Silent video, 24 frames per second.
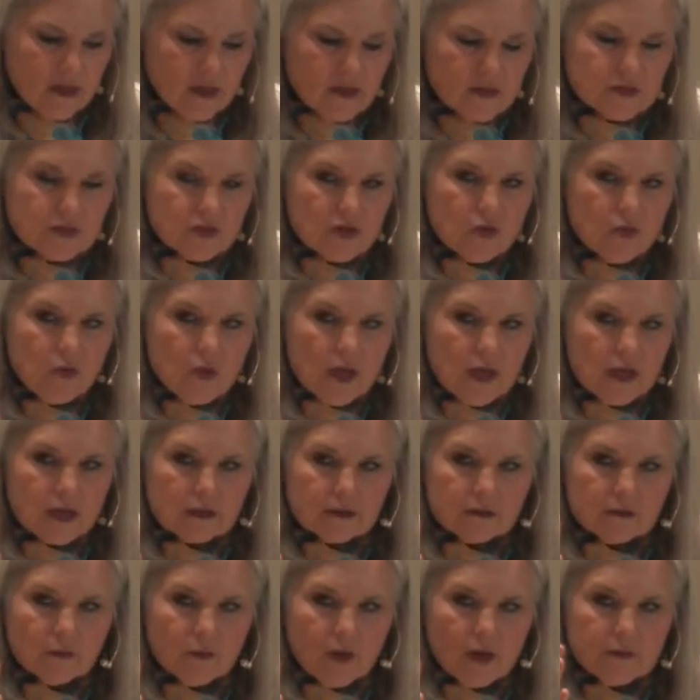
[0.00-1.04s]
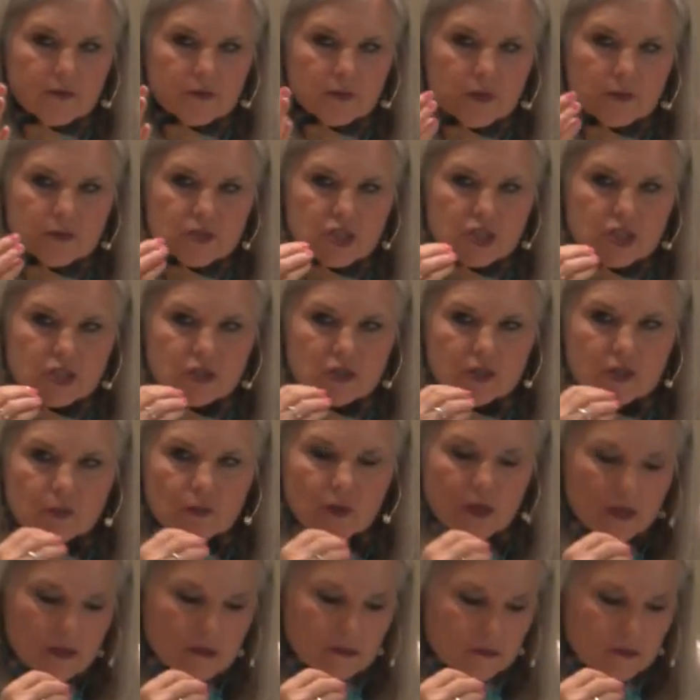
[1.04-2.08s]
So what? What was she doing?
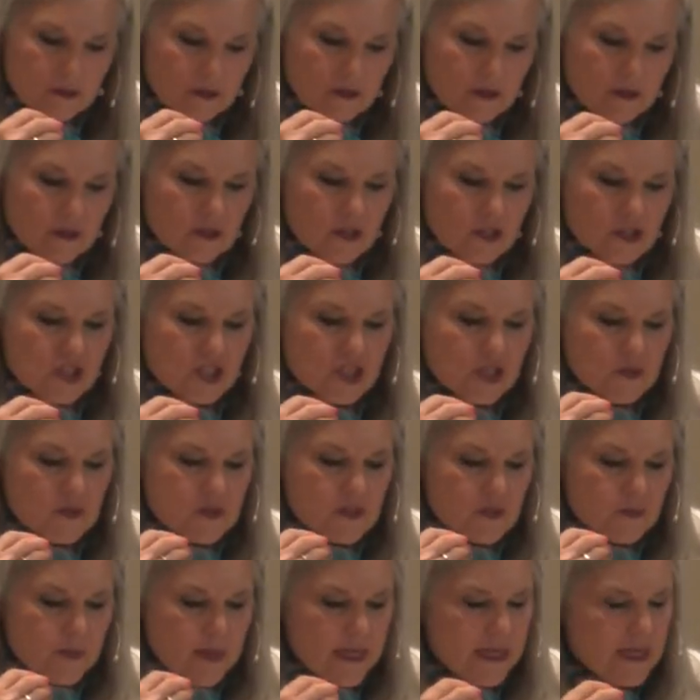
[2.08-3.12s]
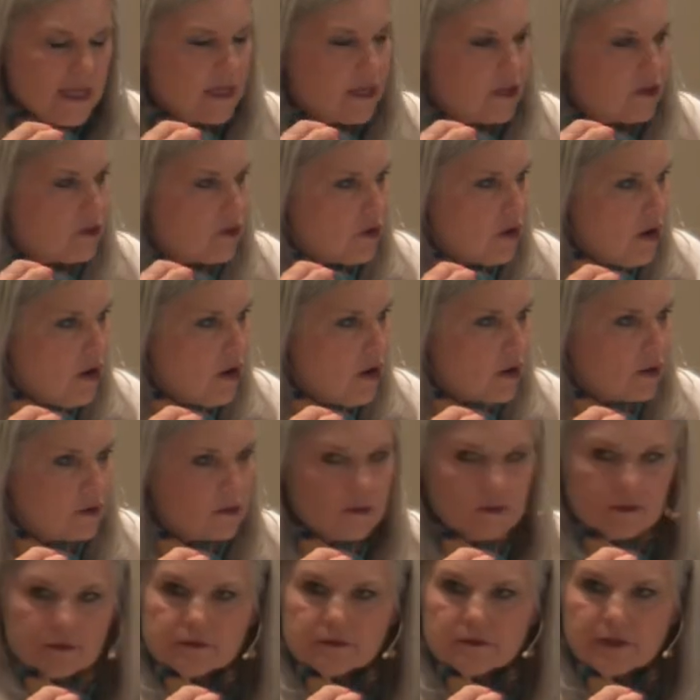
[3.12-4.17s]
Well, she was speaking in her heart.